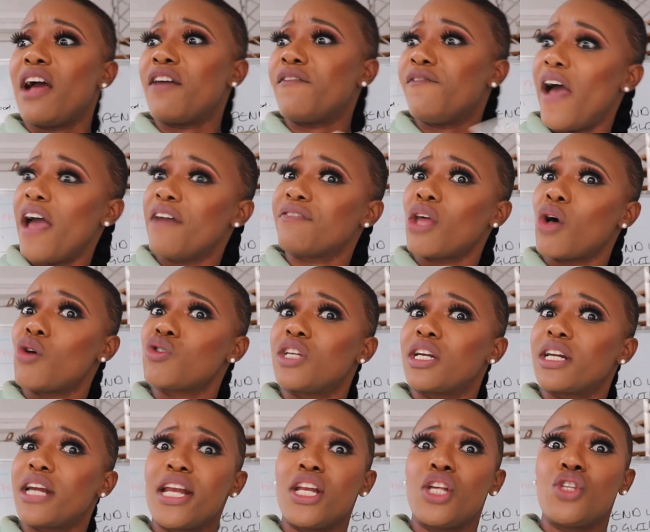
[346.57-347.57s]
like
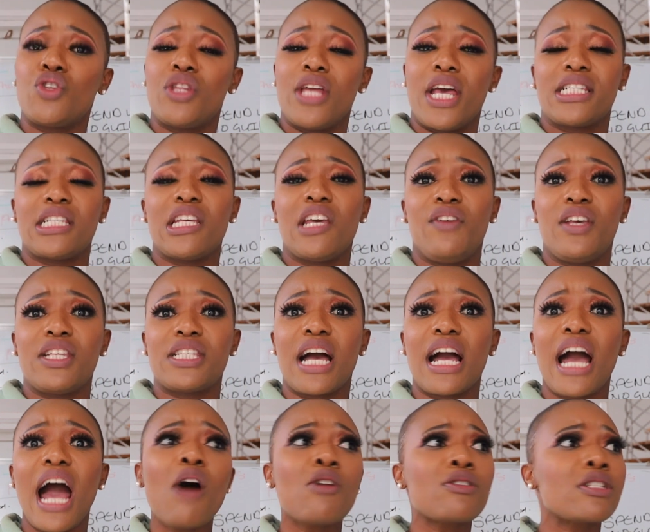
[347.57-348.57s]
5,000 right into their savings
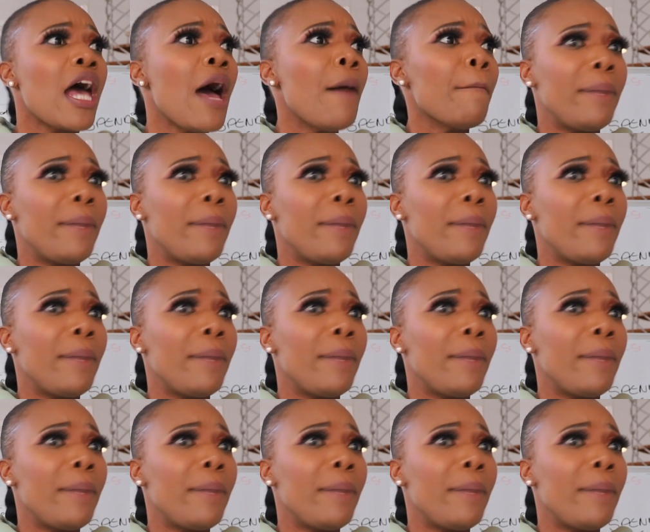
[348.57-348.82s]
account,